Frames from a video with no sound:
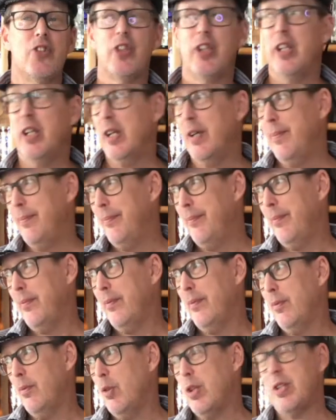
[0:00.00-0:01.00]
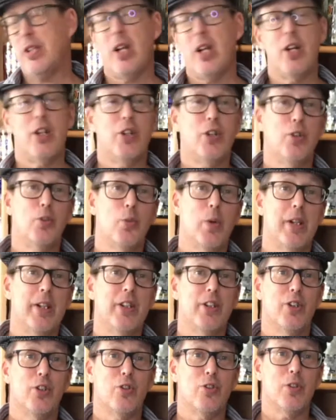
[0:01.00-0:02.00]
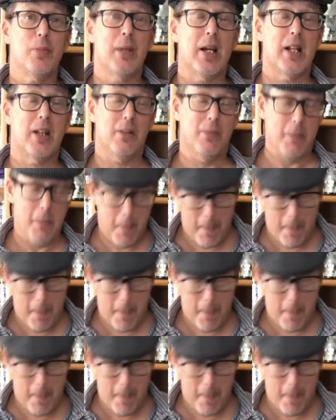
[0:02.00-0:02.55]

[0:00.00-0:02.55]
year, what's 120 euros a bottle?